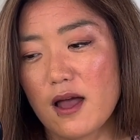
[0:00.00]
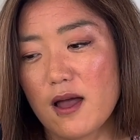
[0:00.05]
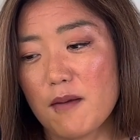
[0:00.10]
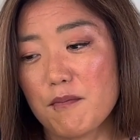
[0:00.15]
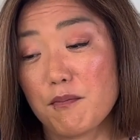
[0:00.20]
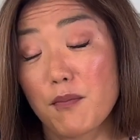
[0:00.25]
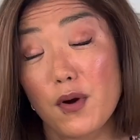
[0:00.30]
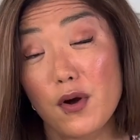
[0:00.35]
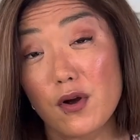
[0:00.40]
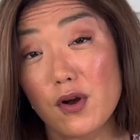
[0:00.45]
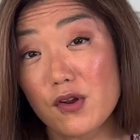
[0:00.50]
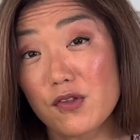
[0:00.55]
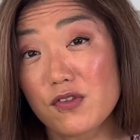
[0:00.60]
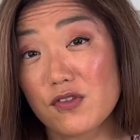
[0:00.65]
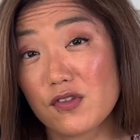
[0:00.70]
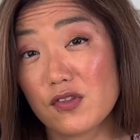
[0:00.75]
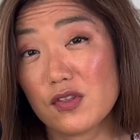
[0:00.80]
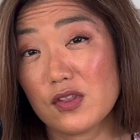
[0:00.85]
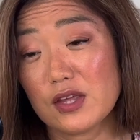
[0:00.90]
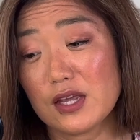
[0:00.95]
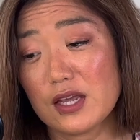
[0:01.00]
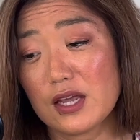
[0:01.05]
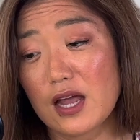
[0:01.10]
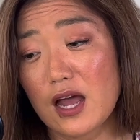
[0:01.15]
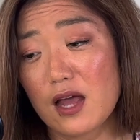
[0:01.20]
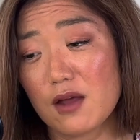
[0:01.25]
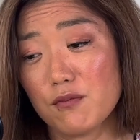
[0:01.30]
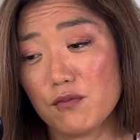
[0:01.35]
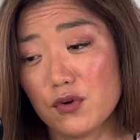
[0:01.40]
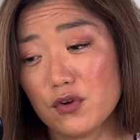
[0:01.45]
personally,
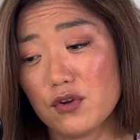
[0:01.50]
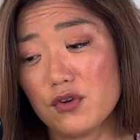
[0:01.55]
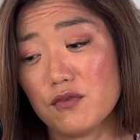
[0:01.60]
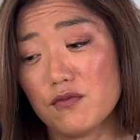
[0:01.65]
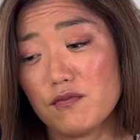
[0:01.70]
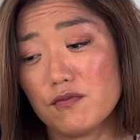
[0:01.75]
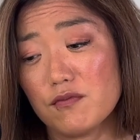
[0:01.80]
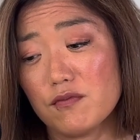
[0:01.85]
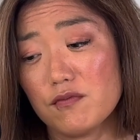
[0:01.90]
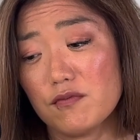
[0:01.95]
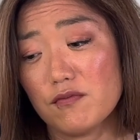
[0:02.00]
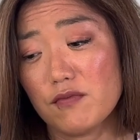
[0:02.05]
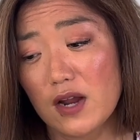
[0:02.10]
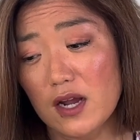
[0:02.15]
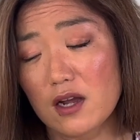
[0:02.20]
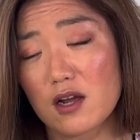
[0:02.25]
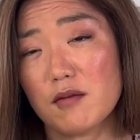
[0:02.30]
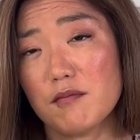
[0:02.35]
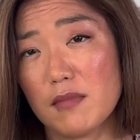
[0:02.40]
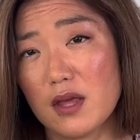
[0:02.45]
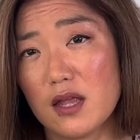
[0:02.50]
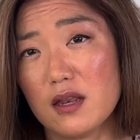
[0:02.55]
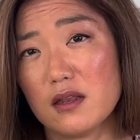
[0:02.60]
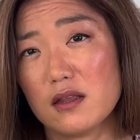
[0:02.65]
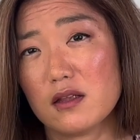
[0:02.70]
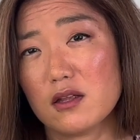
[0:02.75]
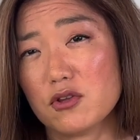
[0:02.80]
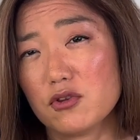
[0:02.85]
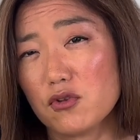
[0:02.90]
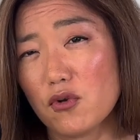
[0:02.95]
I wouldn't recommend
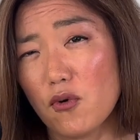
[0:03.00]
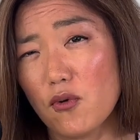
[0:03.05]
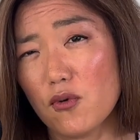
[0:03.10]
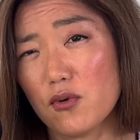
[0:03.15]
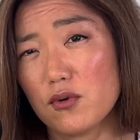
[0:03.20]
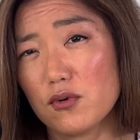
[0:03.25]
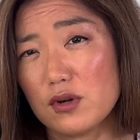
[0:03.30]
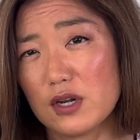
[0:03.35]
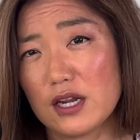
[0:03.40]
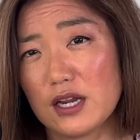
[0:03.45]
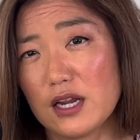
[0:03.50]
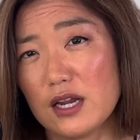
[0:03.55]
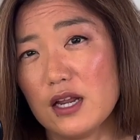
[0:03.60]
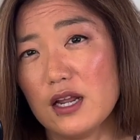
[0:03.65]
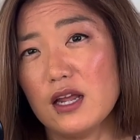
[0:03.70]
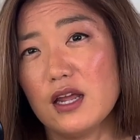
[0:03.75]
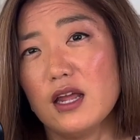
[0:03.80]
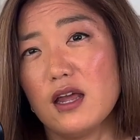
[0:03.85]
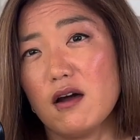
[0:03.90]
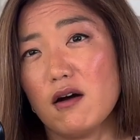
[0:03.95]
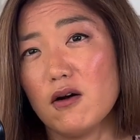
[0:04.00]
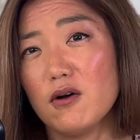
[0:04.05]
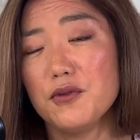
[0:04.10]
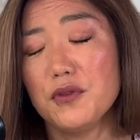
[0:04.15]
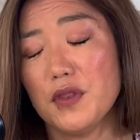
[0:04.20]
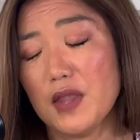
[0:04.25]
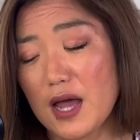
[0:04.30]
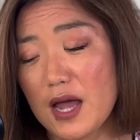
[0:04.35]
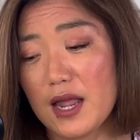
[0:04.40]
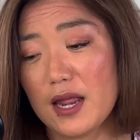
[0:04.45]
a totally
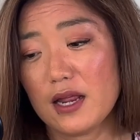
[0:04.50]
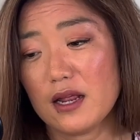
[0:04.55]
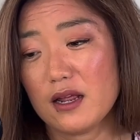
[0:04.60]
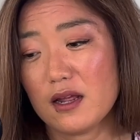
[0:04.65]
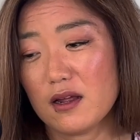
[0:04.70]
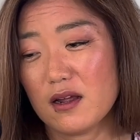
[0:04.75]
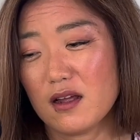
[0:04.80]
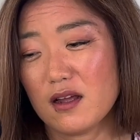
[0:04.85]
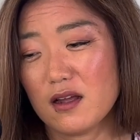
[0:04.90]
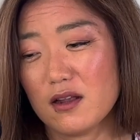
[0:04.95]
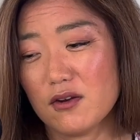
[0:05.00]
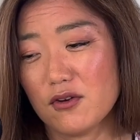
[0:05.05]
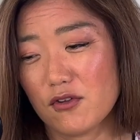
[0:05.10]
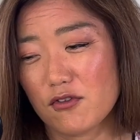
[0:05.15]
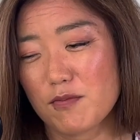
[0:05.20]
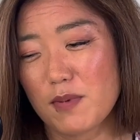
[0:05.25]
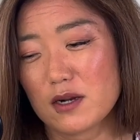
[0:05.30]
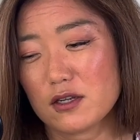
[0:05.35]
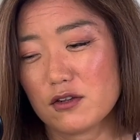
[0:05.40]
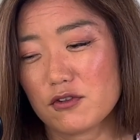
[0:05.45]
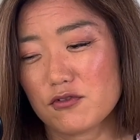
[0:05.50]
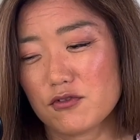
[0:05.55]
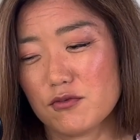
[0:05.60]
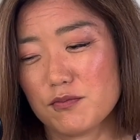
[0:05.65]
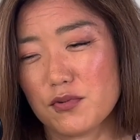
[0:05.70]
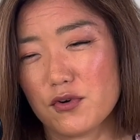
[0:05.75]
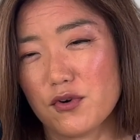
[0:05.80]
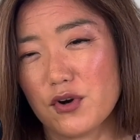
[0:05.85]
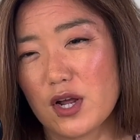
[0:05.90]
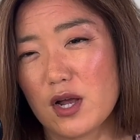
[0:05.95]
online nurse practitioner
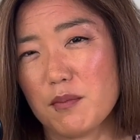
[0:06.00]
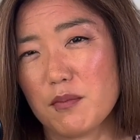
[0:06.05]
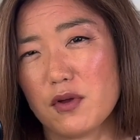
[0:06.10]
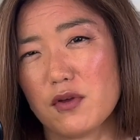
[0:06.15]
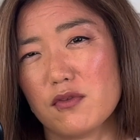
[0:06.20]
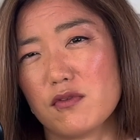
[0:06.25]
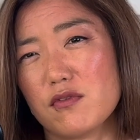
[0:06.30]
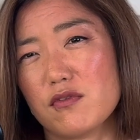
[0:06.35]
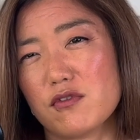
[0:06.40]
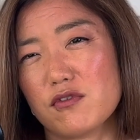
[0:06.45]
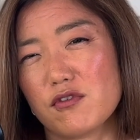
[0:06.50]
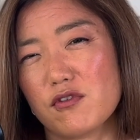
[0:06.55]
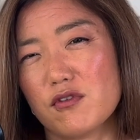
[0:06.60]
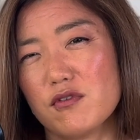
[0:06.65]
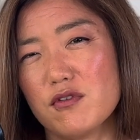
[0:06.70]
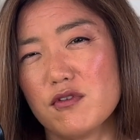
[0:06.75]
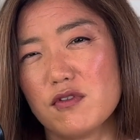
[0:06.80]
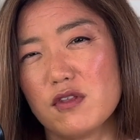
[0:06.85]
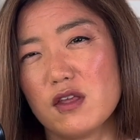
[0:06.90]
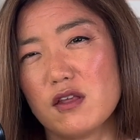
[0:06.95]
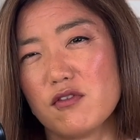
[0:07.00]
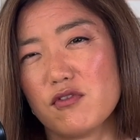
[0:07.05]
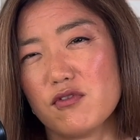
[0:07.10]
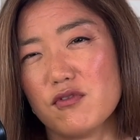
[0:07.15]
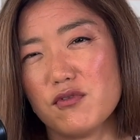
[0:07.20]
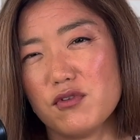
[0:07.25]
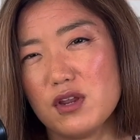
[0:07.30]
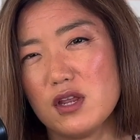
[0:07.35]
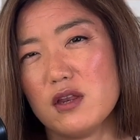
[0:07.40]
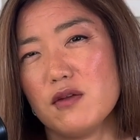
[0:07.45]
program, because certain things
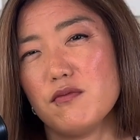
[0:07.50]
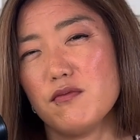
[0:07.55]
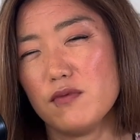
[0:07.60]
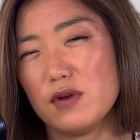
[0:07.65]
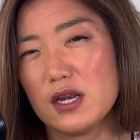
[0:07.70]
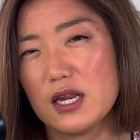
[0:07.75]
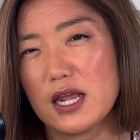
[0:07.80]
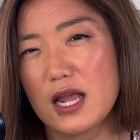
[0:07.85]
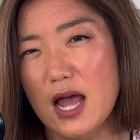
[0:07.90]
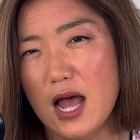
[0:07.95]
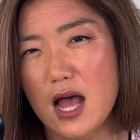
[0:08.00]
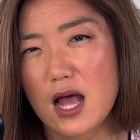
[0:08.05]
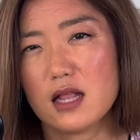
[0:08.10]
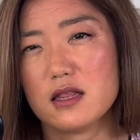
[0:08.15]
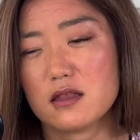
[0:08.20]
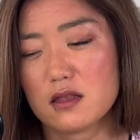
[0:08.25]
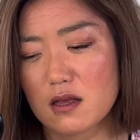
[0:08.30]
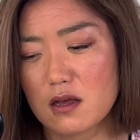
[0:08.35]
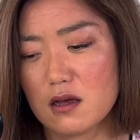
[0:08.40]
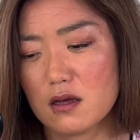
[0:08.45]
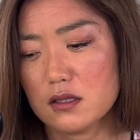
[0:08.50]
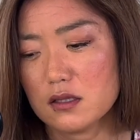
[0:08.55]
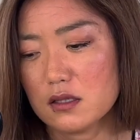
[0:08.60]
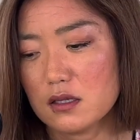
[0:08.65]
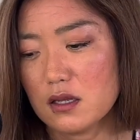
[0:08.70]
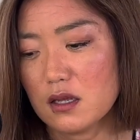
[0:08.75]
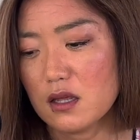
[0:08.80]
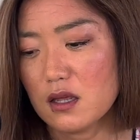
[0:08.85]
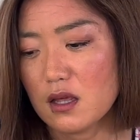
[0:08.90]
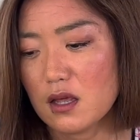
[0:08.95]
you need really hands-on.
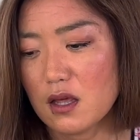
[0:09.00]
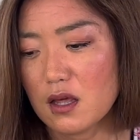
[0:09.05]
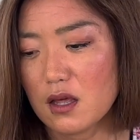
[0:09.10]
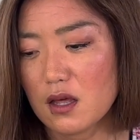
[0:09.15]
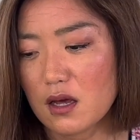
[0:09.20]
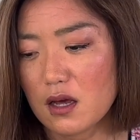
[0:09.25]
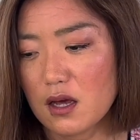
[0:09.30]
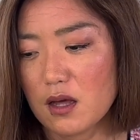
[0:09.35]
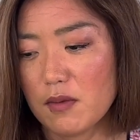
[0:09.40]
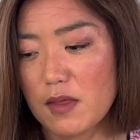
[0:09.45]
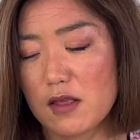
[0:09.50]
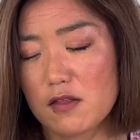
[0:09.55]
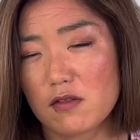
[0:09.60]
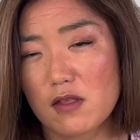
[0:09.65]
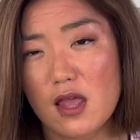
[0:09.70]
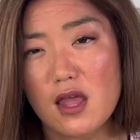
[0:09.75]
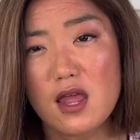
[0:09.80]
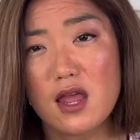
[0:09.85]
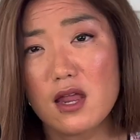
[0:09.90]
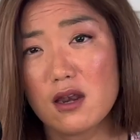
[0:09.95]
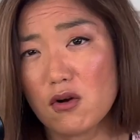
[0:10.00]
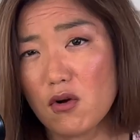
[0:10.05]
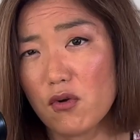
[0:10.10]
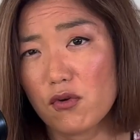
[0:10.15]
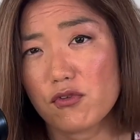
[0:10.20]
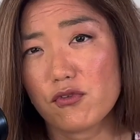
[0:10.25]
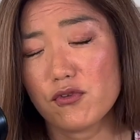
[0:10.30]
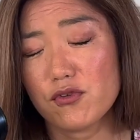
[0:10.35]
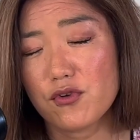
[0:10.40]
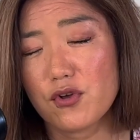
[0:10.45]
And
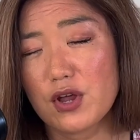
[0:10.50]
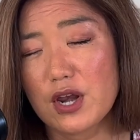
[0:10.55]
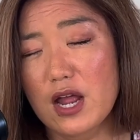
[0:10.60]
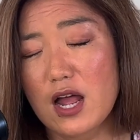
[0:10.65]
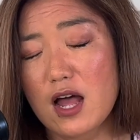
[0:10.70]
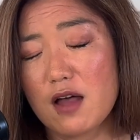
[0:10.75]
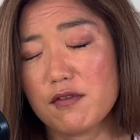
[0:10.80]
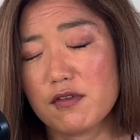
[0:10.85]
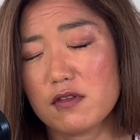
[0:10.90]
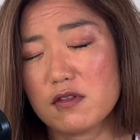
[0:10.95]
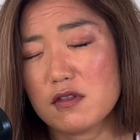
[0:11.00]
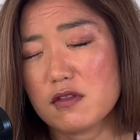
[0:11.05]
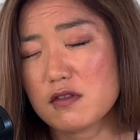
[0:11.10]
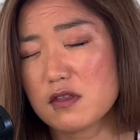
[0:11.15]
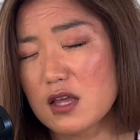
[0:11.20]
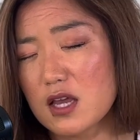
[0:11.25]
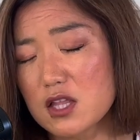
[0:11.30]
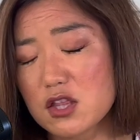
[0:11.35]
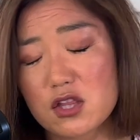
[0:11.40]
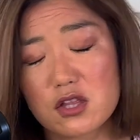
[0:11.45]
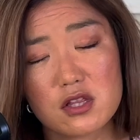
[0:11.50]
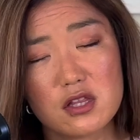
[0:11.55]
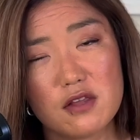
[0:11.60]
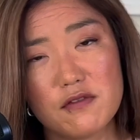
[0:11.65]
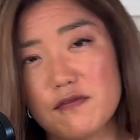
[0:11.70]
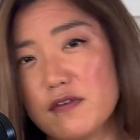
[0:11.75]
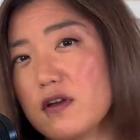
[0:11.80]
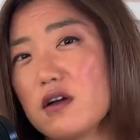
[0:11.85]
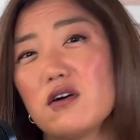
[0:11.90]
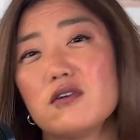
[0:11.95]
also you're going to have such a
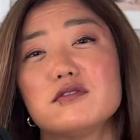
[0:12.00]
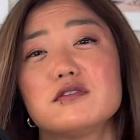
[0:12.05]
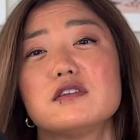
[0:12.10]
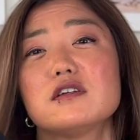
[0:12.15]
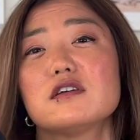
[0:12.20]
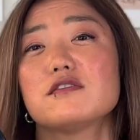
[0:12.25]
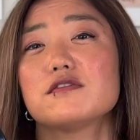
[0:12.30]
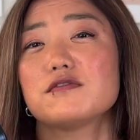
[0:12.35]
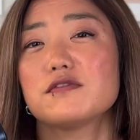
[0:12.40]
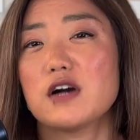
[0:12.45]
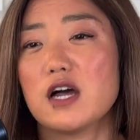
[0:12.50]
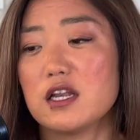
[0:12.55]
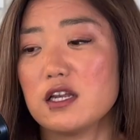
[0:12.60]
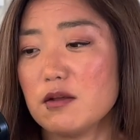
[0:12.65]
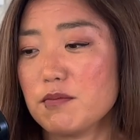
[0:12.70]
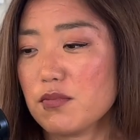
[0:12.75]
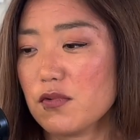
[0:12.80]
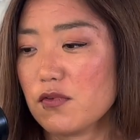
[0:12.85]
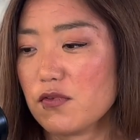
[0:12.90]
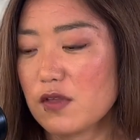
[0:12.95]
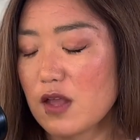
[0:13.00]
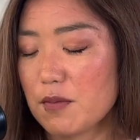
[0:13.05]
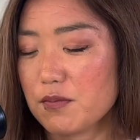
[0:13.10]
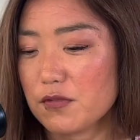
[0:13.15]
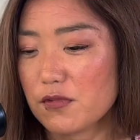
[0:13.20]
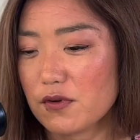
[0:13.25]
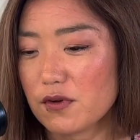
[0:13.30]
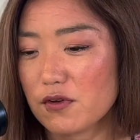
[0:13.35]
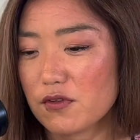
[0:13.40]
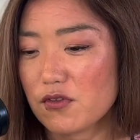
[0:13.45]
difficulty of finding
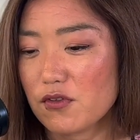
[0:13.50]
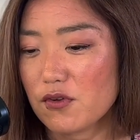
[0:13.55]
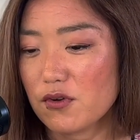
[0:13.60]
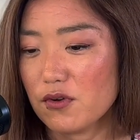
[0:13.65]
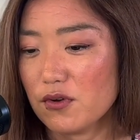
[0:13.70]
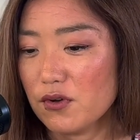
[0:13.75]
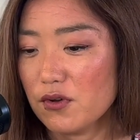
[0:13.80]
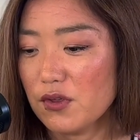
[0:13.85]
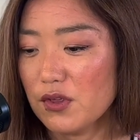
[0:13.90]
preceptors. So